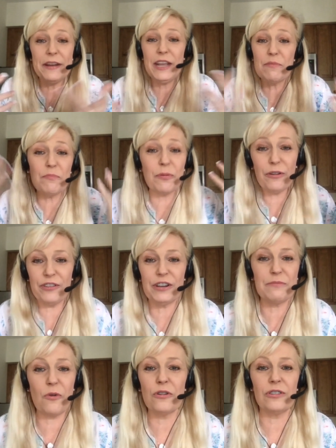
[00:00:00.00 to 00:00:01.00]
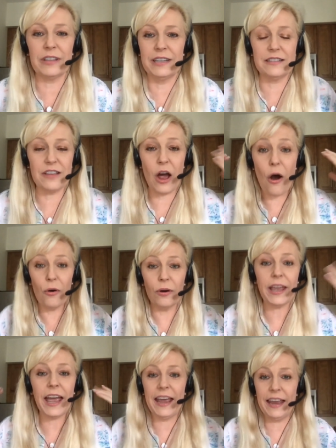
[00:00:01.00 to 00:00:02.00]
I'm an imperfect mortal, and it's
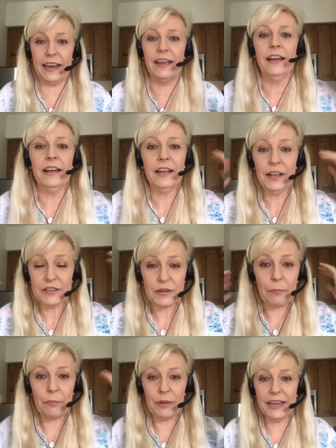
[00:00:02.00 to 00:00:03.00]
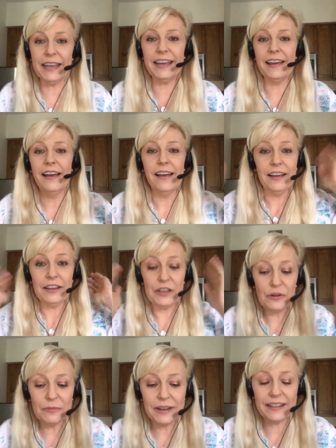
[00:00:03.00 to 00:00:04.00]
okay to be
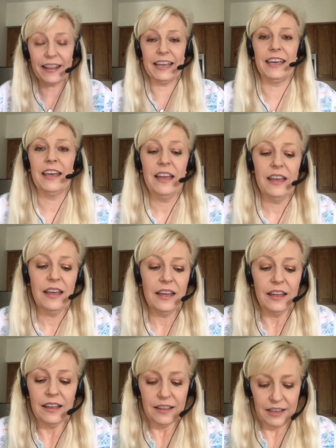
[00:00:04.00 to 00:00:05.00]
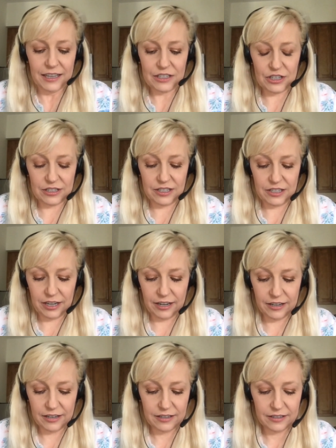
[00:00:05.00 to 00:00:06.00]
human. Like, it just,
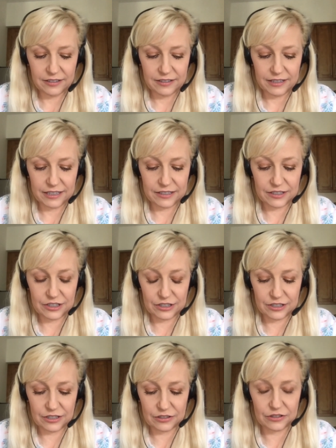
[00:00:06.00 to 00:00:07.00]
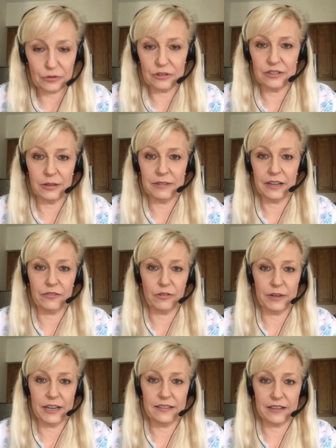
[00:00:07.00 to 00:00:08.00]
it's just a sore subject
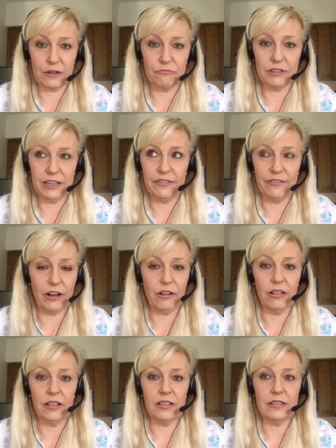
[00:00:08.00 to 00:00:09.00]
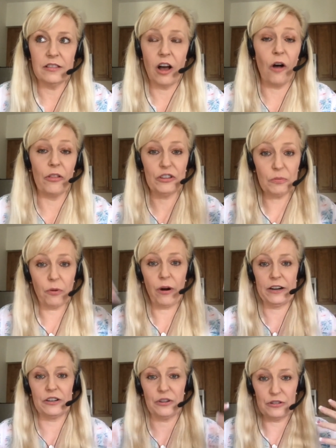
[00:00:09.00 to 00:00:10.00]
for me because I really felt all this
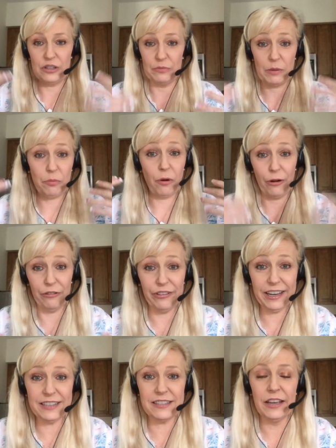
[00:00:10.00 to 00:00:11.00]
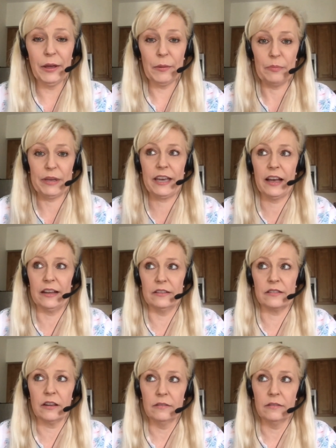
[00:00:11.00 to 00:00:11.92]
pressure to be perfect because